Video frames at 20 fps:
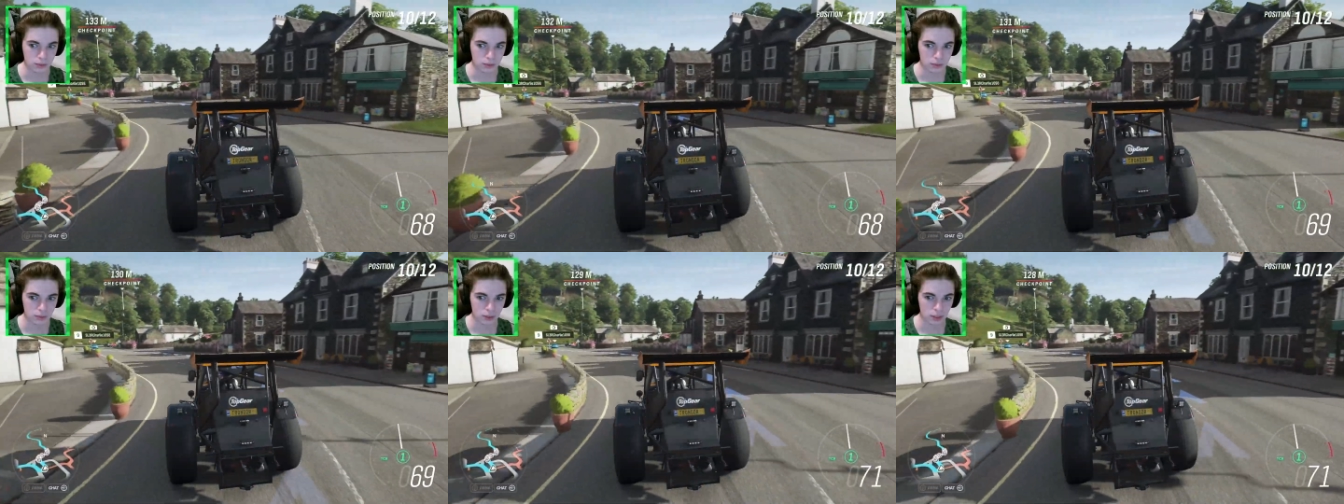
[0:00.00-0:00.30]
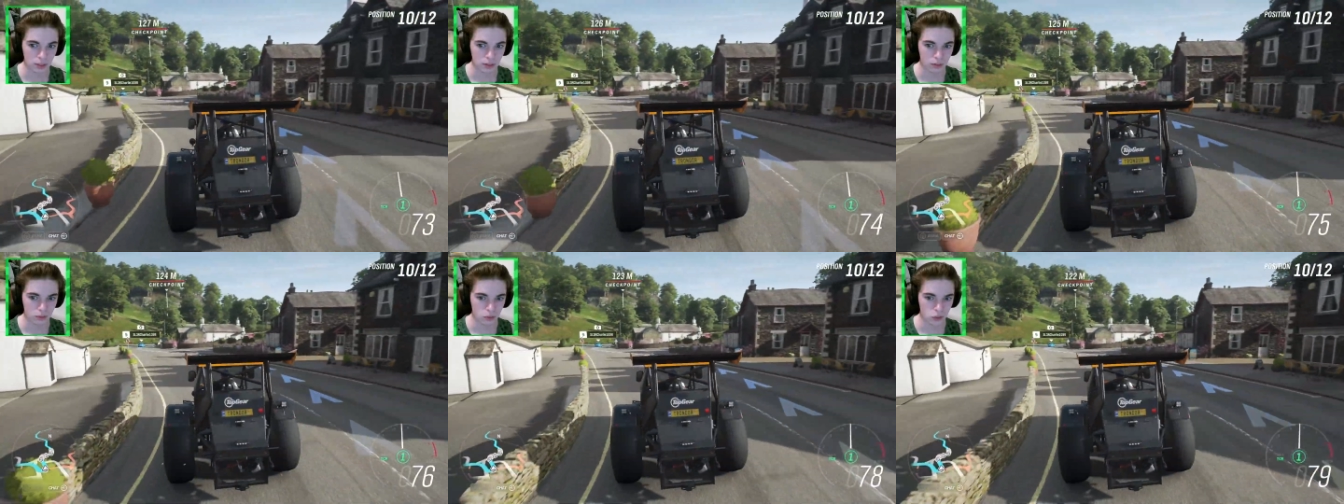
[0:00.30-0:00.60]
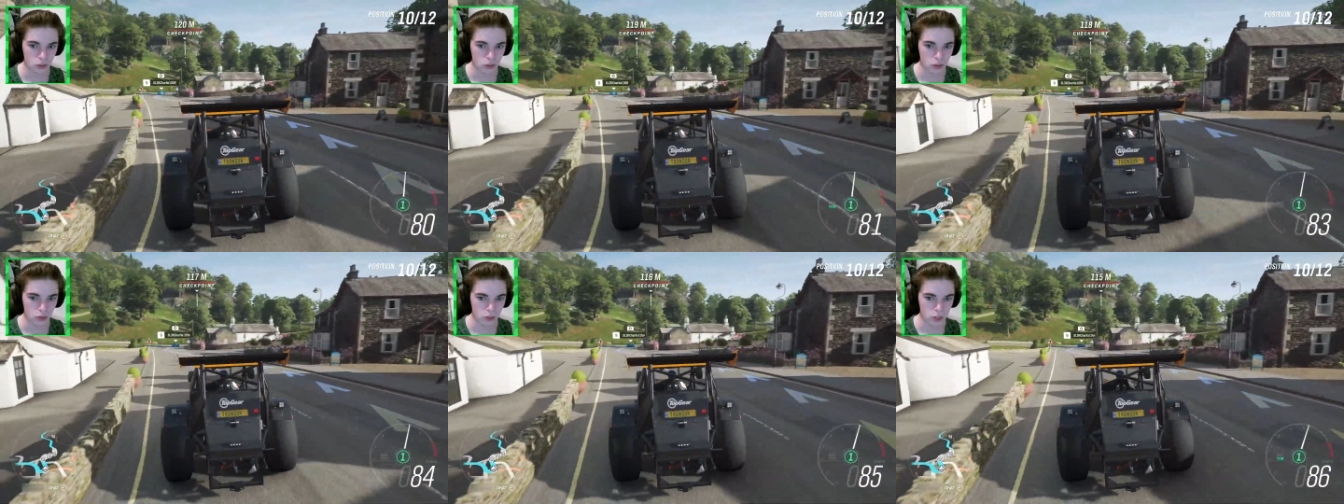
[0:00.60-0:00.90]
you know,
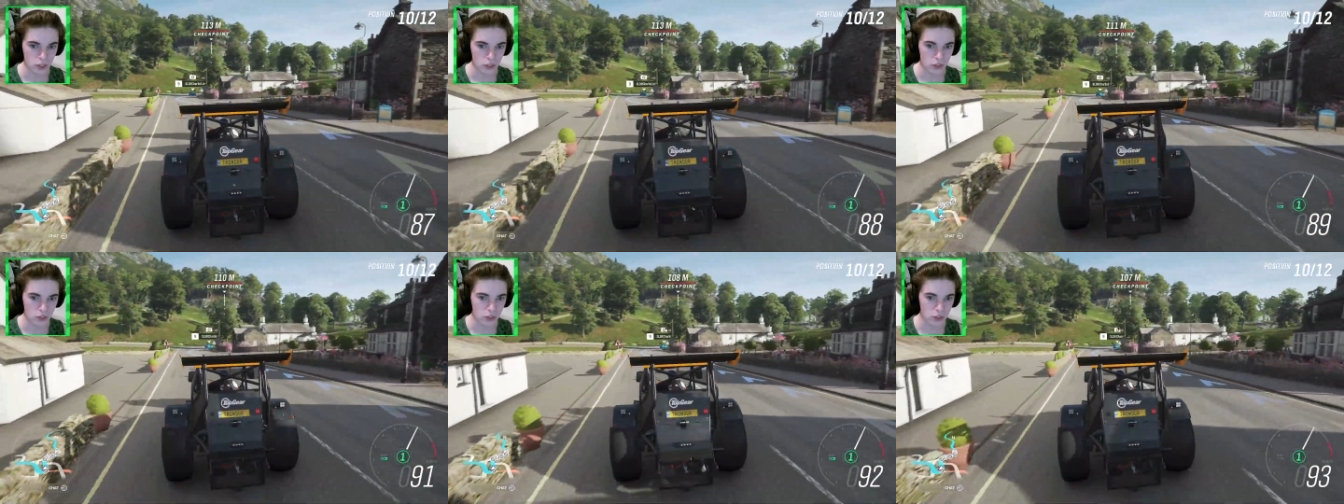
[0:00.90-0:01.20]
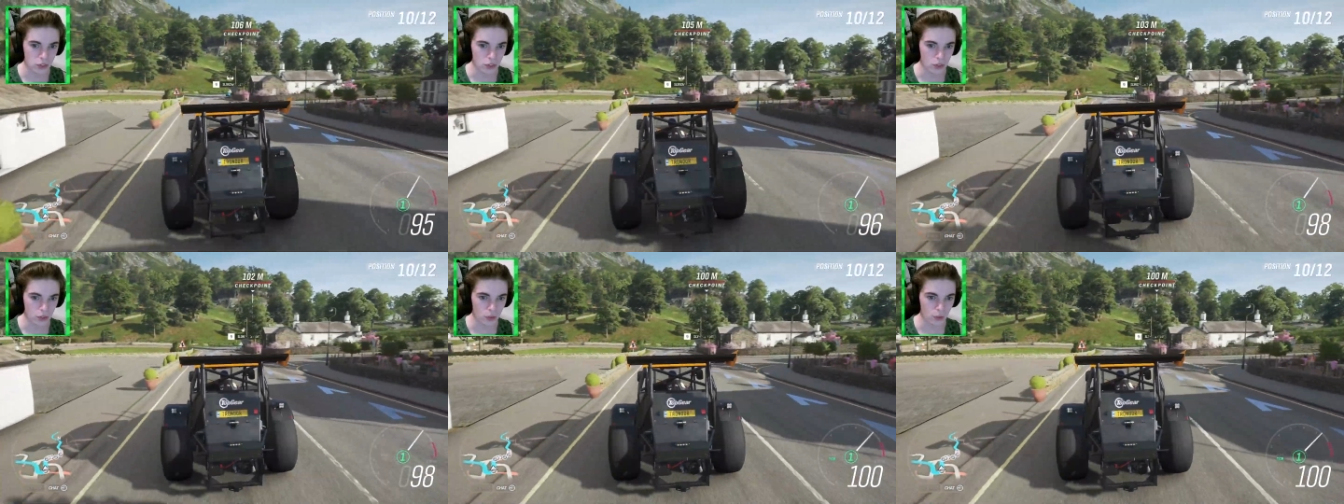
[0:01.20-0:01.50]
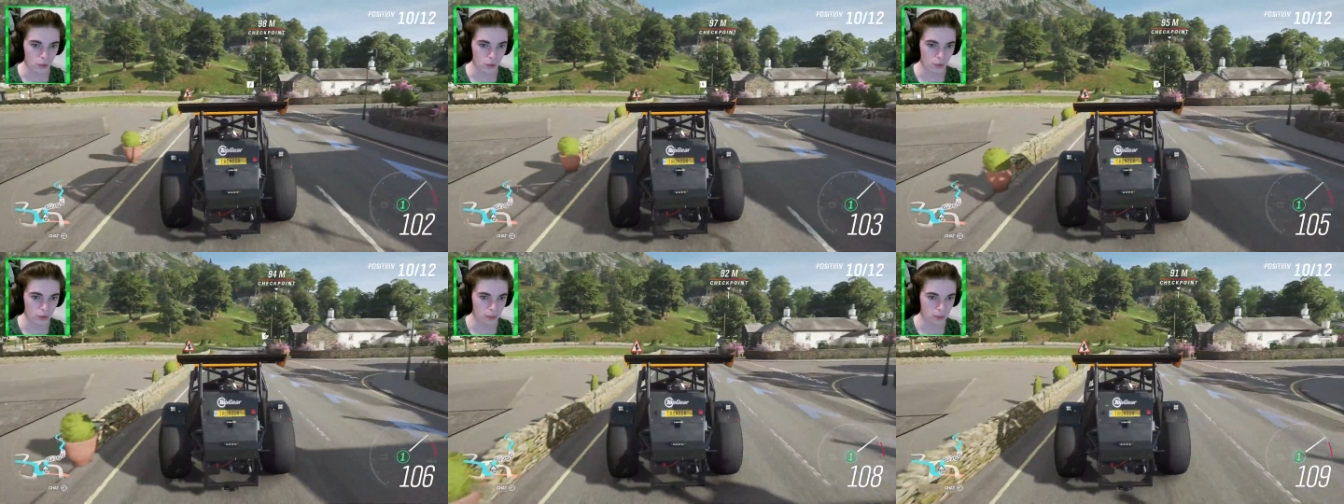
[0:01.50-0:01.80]
restricts
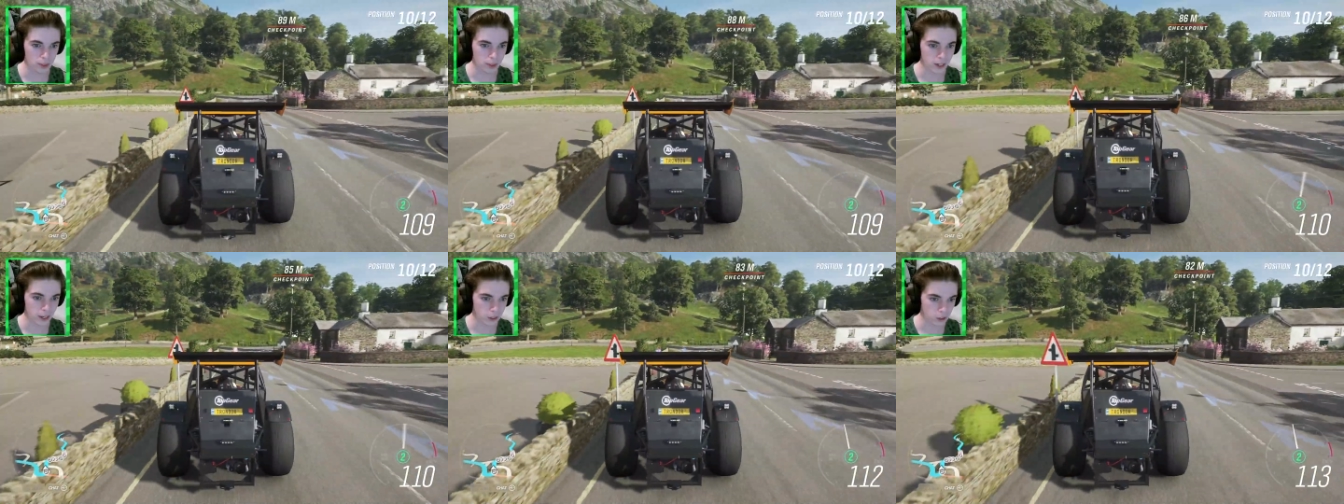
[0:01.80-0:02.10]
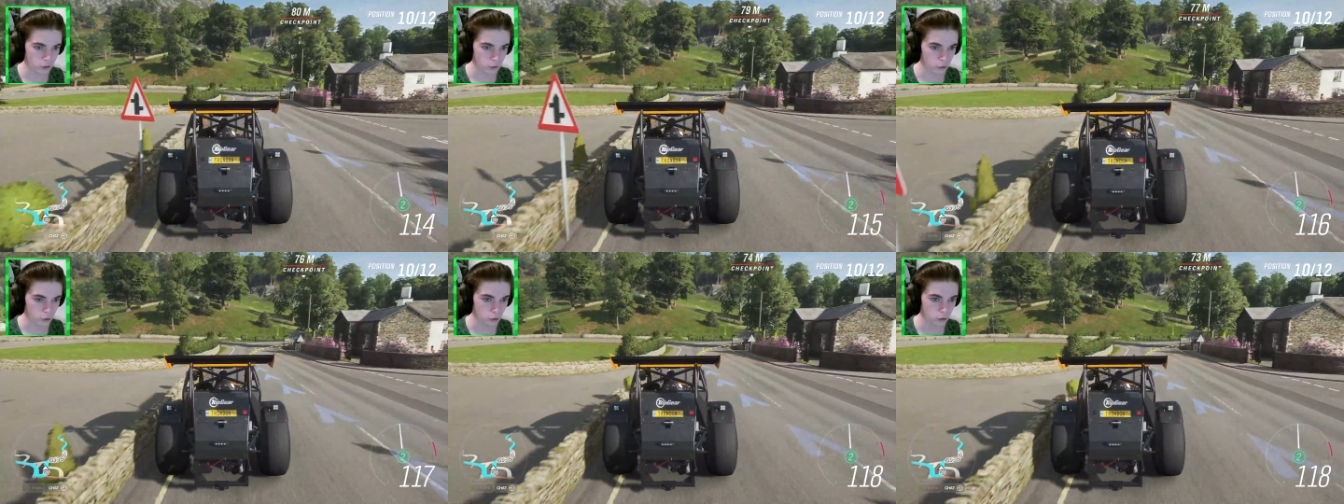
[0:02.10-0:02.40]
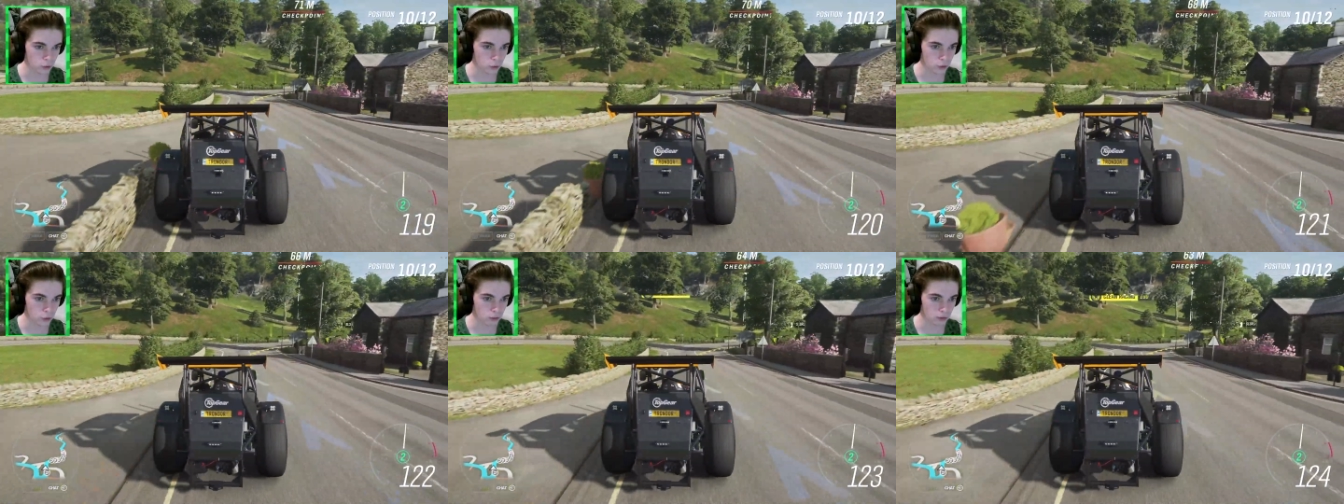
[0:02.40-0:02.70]
the potential you
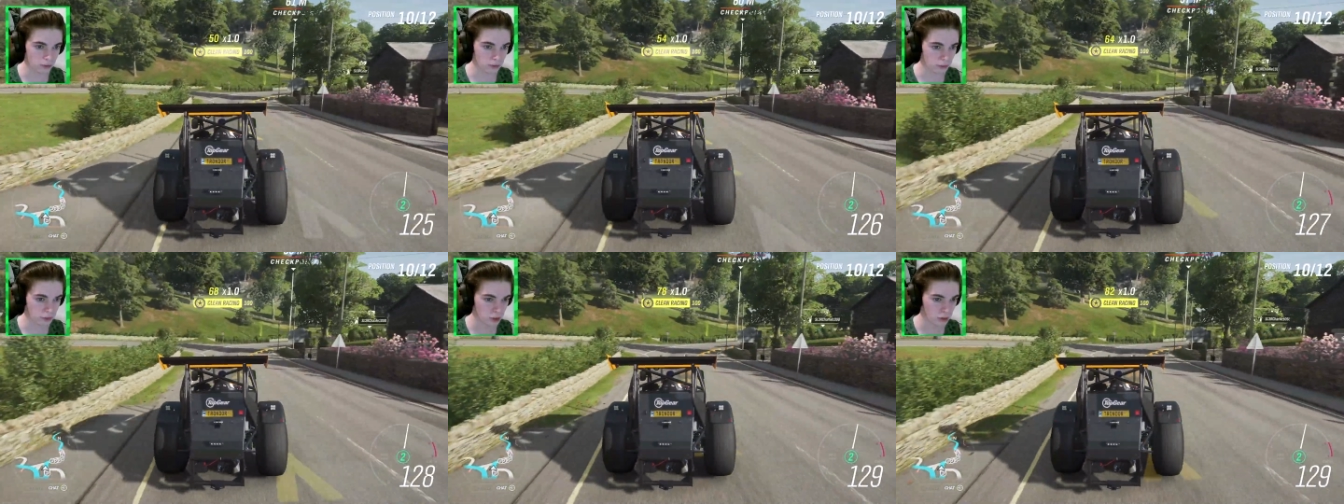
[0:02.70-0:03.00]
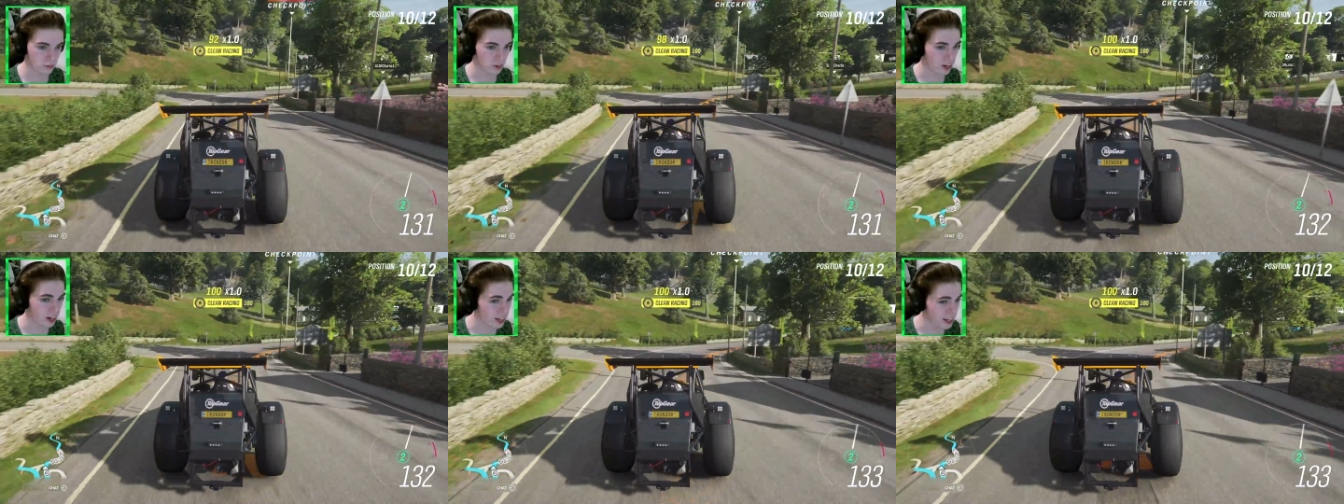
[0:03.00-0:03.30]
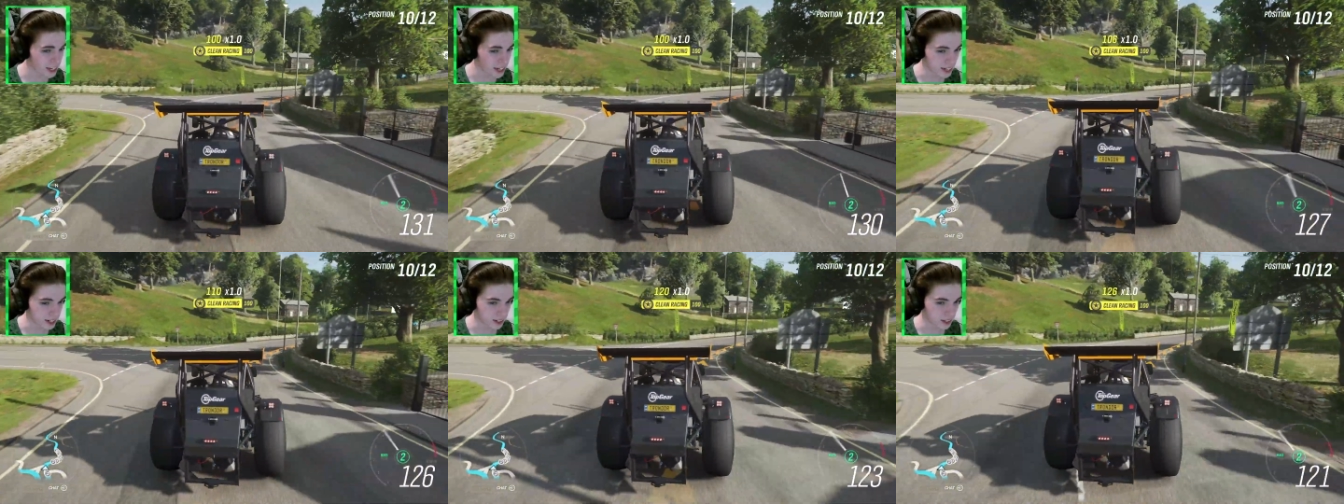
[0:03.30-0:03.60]
could of a
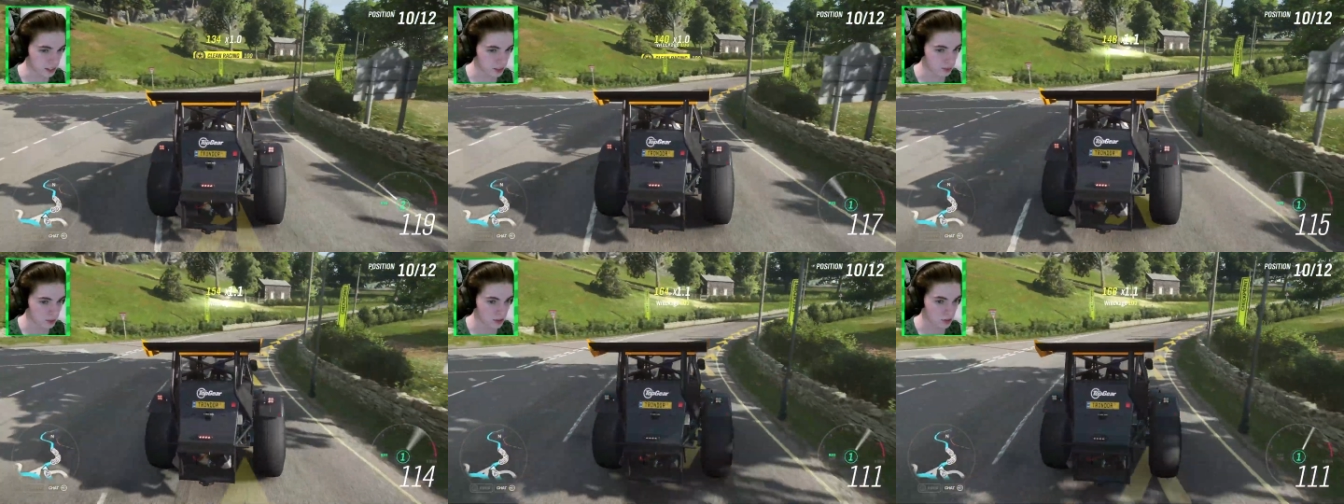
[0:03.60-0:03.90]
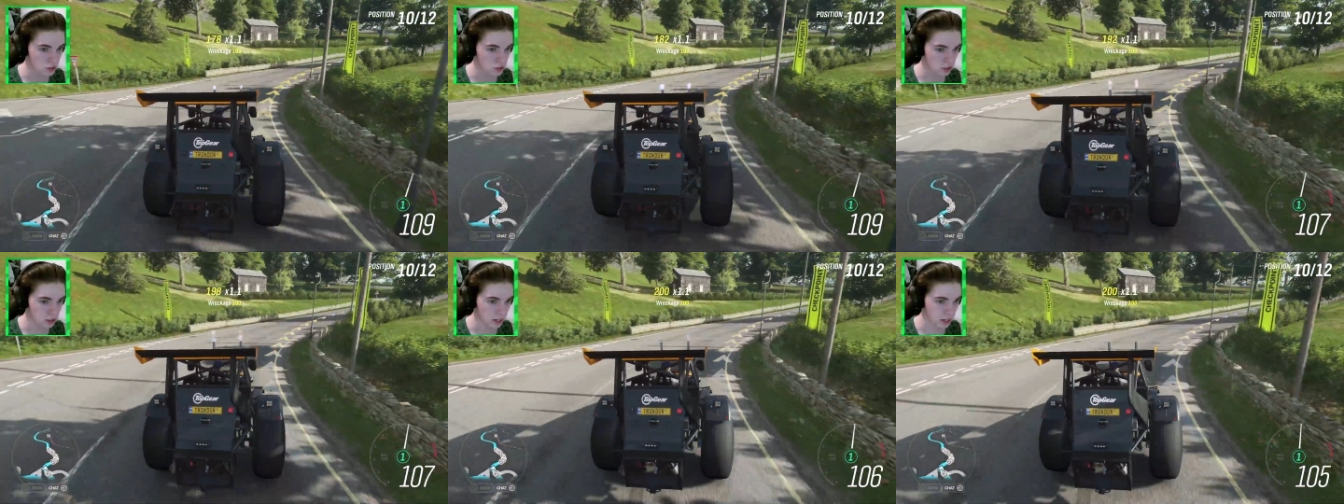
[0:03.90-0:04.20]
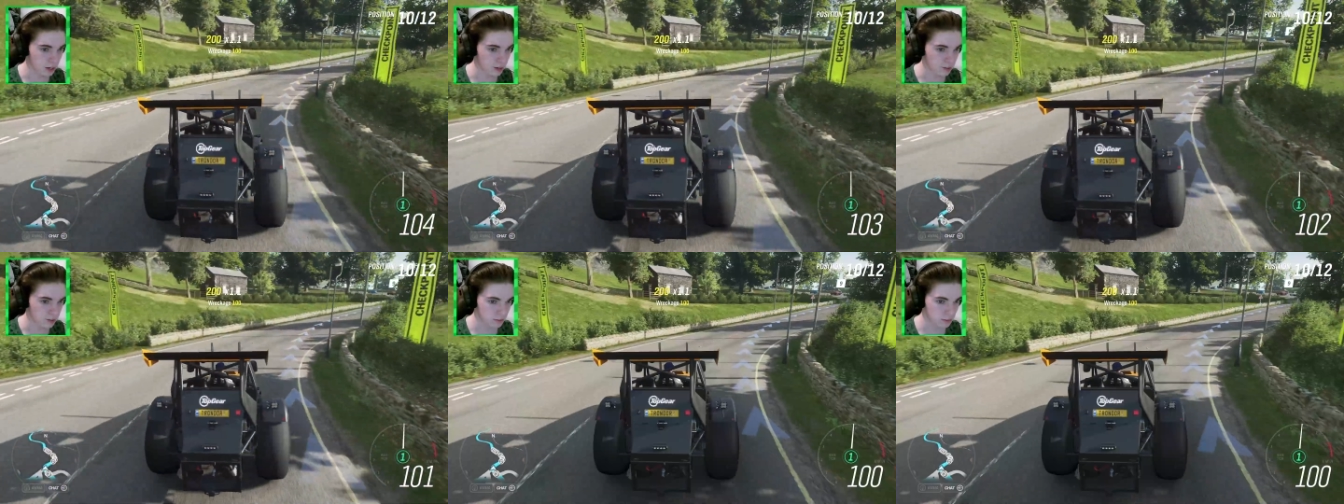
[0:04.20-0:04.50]
lead, I suppose you can have,